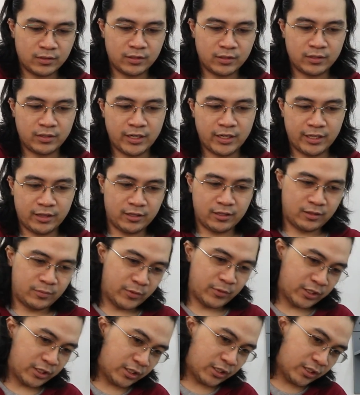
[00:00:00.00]
not that
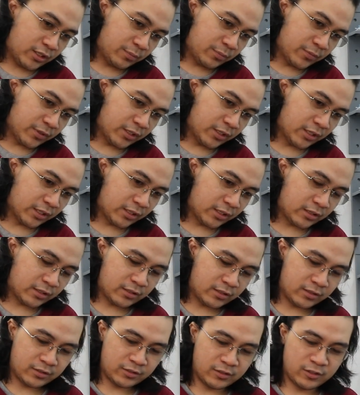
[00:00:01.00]
much, but
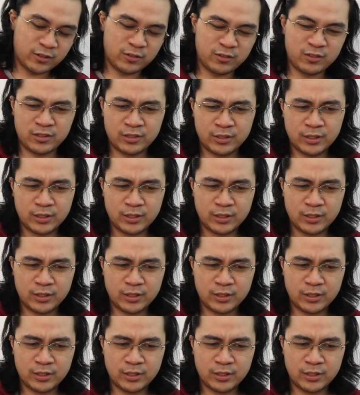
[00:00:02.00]
you know,